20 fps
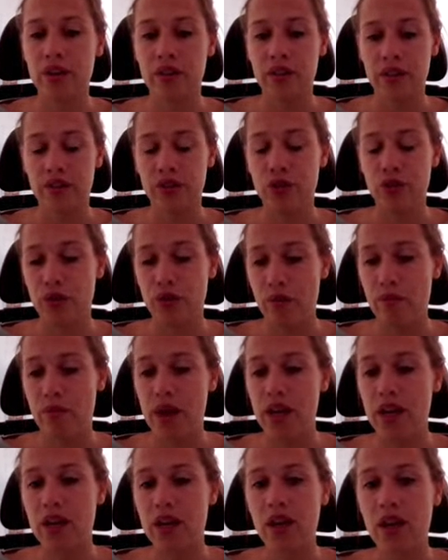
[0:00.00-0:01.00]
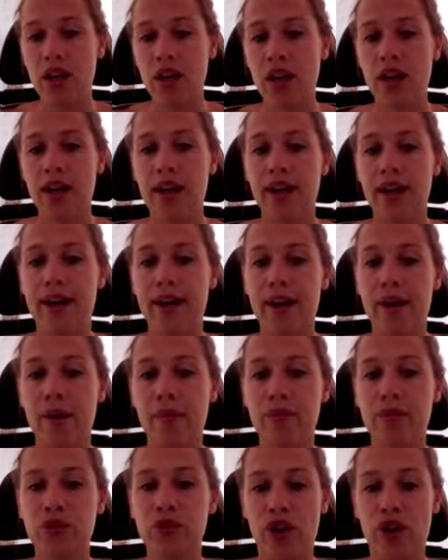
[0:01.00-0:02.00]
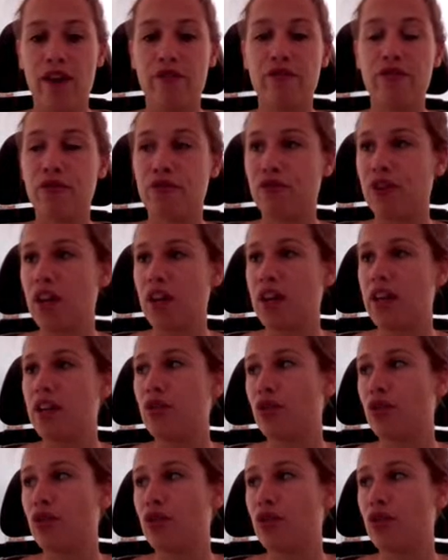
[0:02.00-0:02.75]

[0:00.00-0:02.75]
you remain to have a feeling,